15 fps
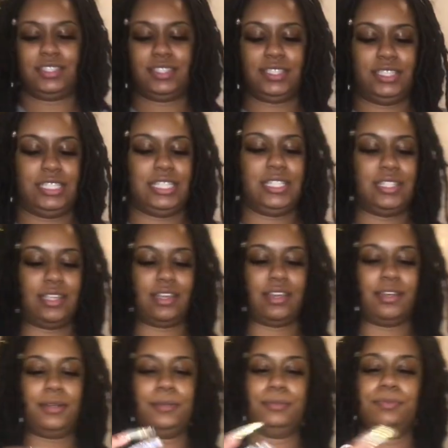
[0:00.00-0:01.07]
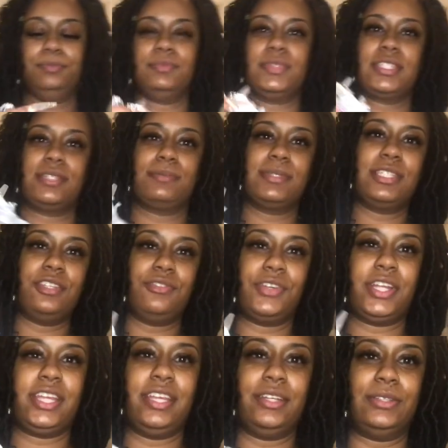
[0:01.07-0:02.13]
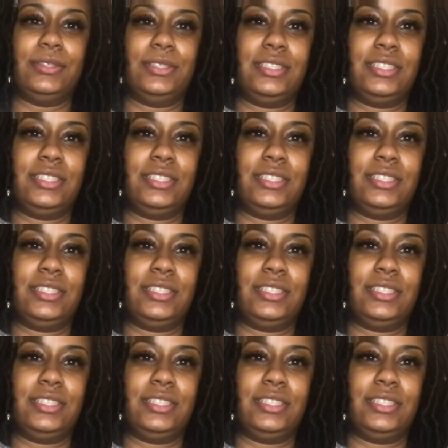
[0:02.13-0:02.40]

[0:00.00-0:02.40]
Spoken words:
just some silver heels.